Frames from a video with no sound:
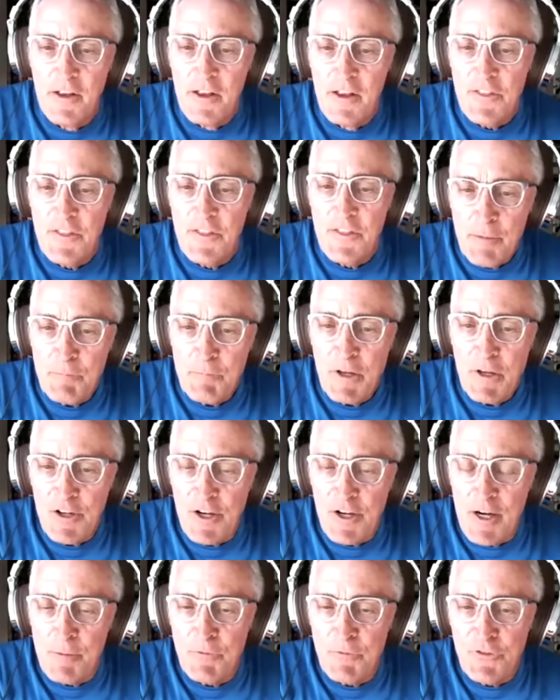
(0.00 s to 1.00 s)
that
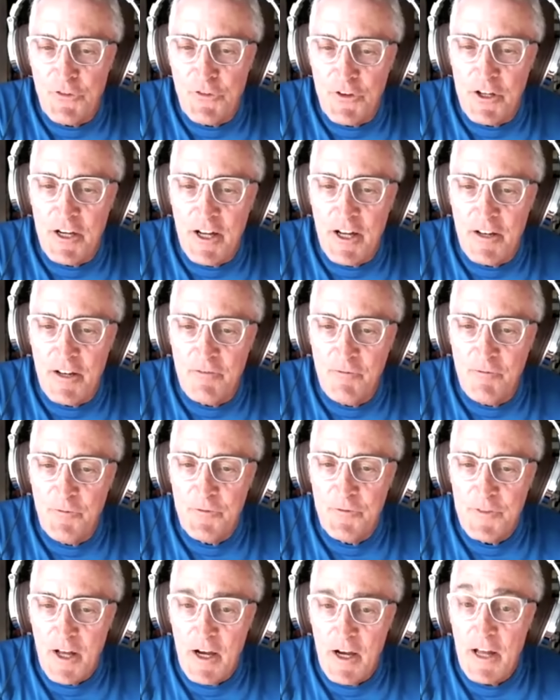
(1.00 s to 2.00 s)
becomes then
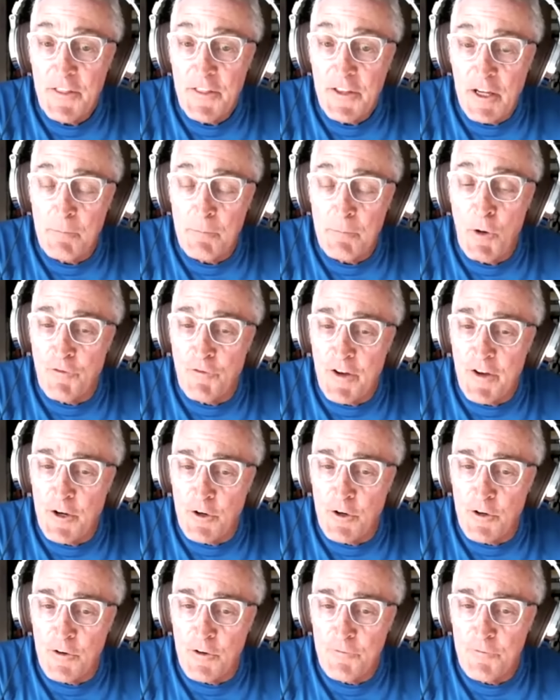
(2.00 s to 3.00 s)
I think a
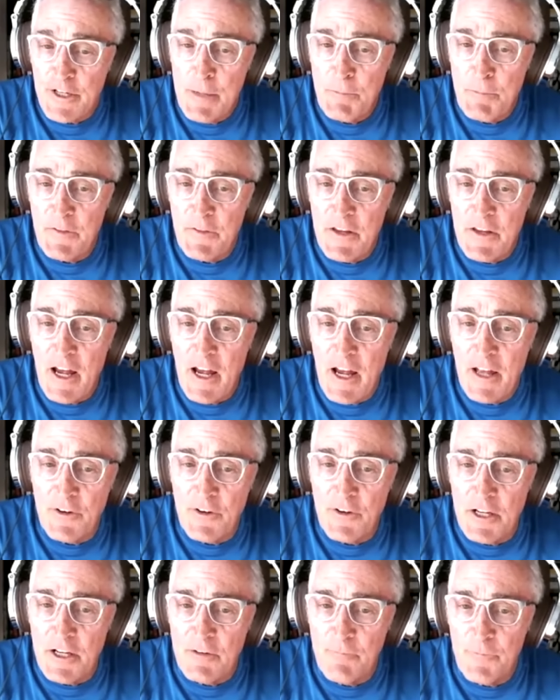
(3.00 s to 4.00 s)
motivator for keeping the
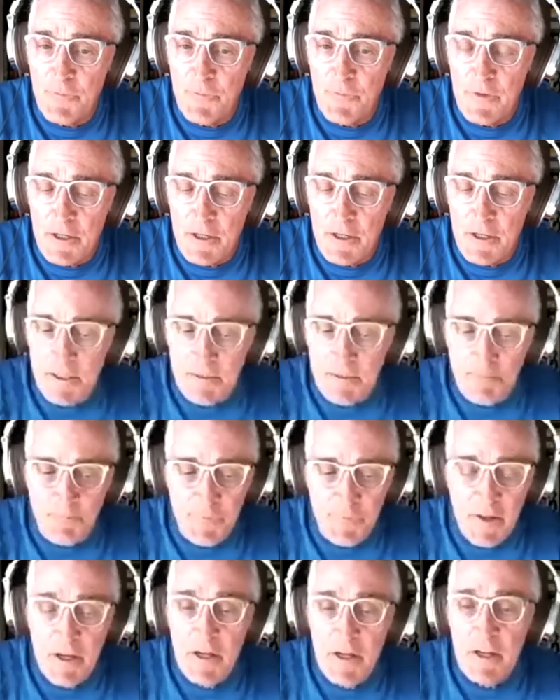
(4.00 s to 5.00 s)
athlete um,
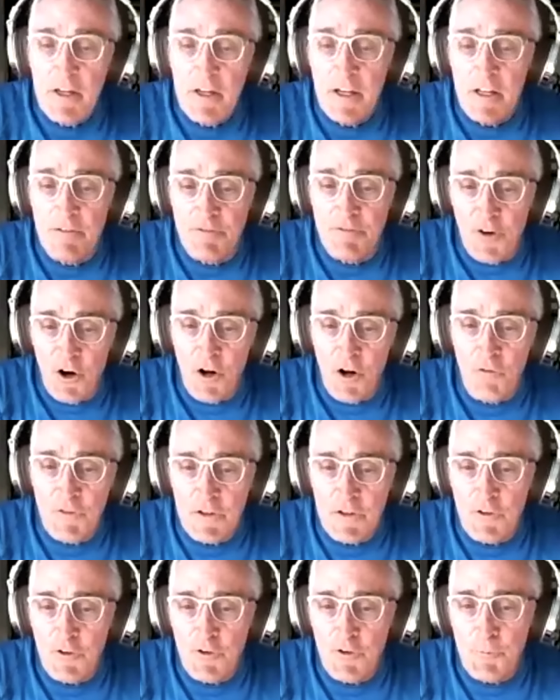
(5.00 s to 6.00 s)
involved in
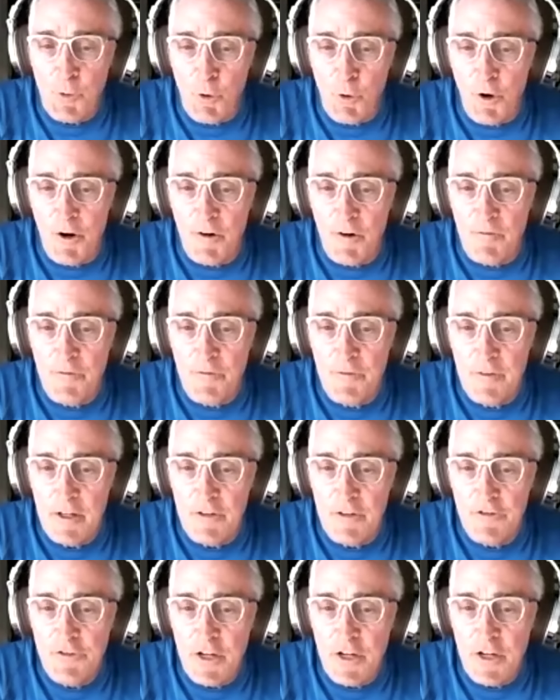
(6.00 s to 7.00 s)
the sport
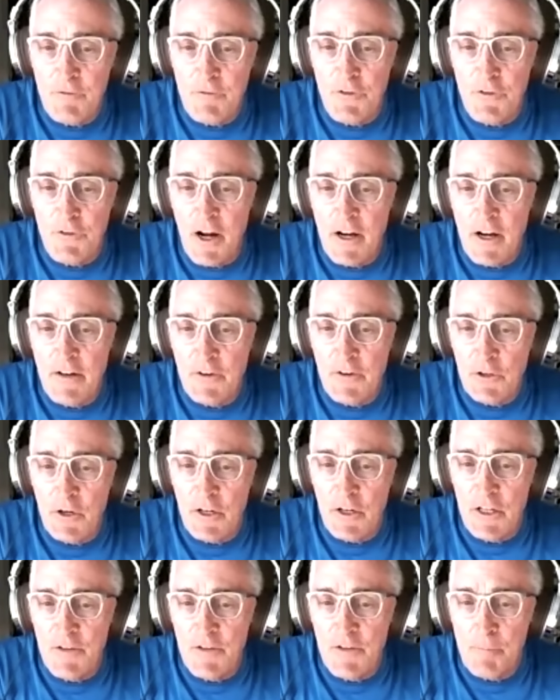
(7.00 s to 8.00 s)
instead of deciding they're going to
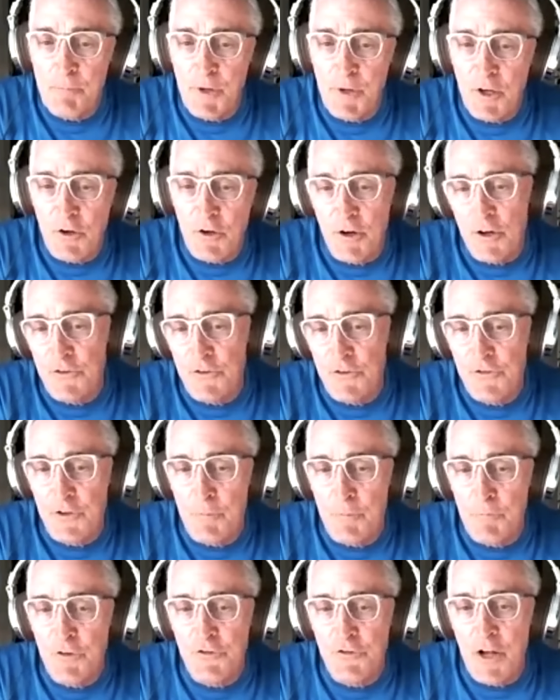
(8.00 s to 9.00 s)
give up because I'm
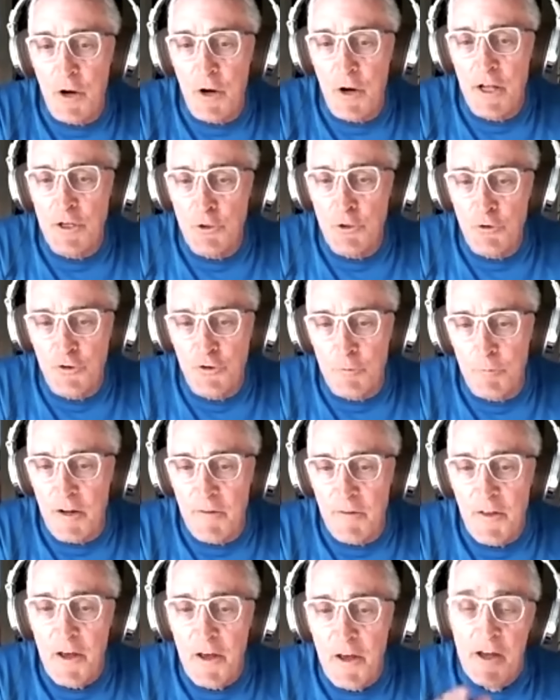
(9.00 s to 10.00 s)
just not what I used to be
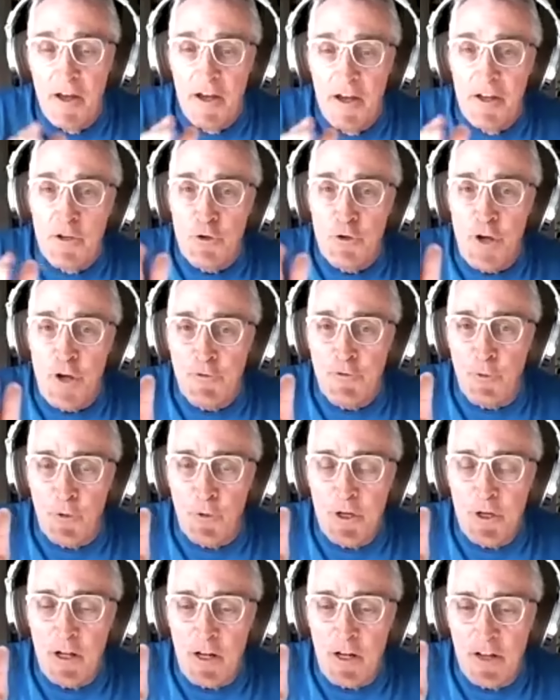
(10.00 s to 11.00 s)
you have to
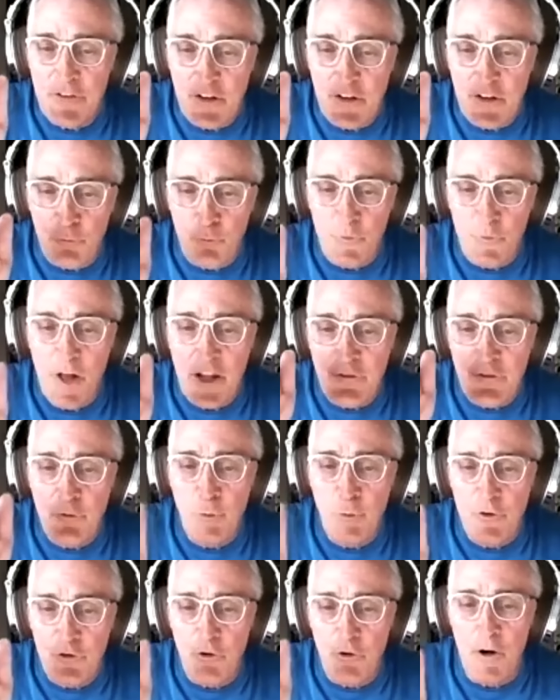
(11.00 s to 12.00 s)
realize that's that's
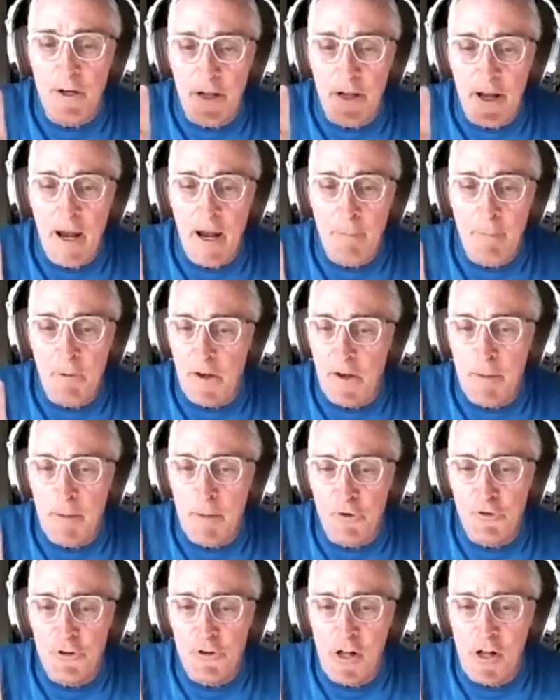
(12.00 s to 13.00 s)
what's going to happen. The
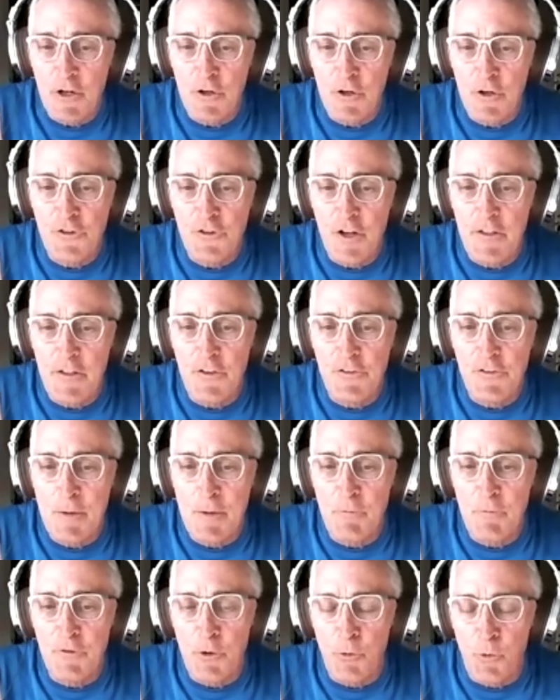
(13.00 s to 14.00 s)
numbers are not going to stay the same
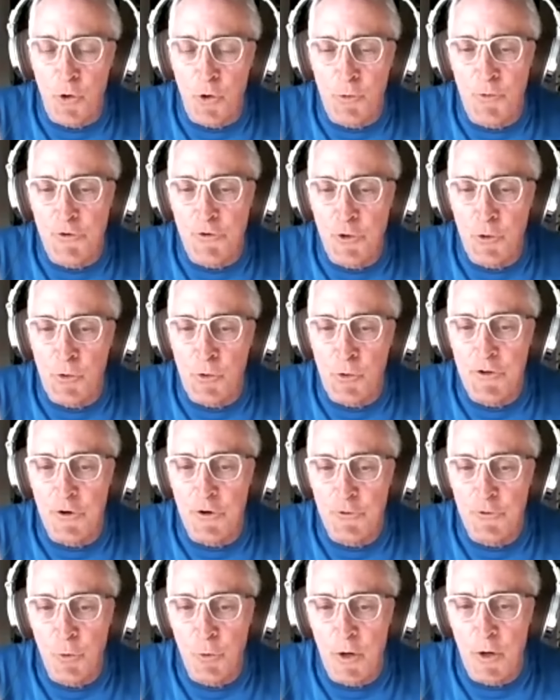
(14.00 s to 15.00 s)
as they were when you were in your
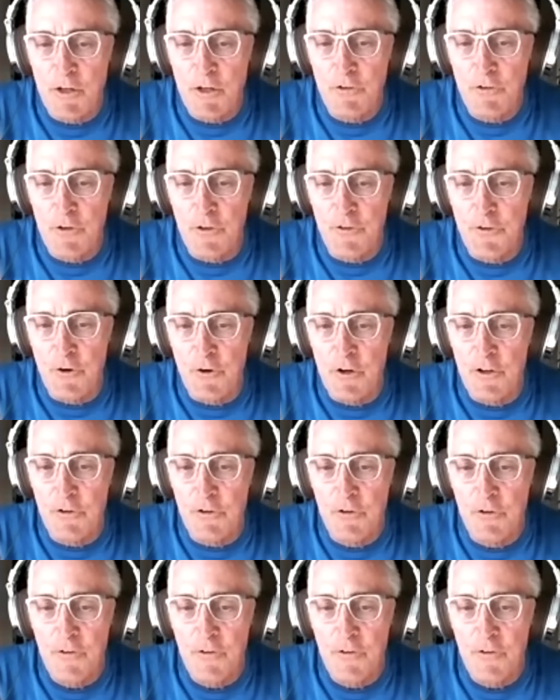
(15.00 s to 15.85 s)
20s and 30s.